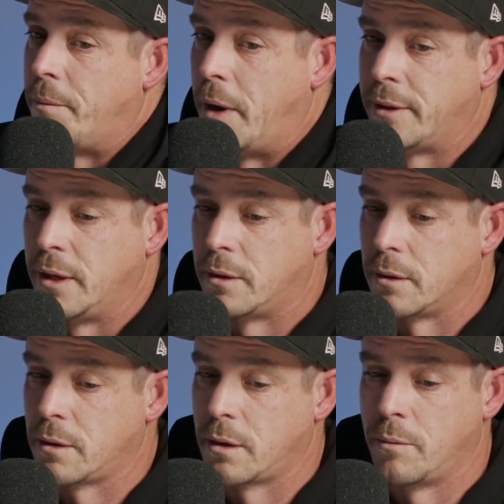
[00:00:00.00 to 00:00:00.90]
I think
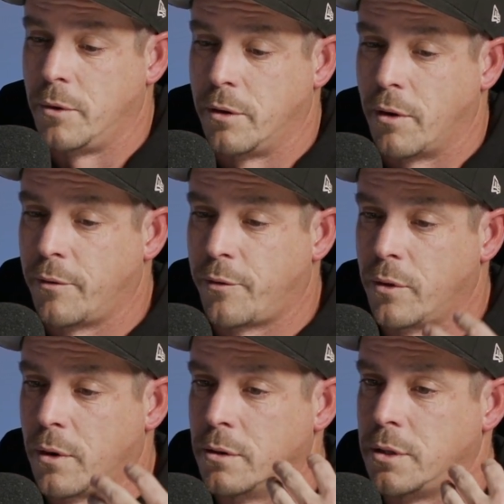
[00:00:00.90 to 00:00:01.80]
I'm really grateful
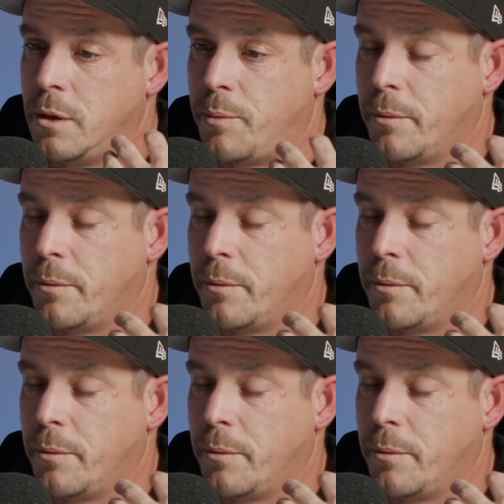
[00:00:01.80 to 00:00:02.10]
that Aussie hip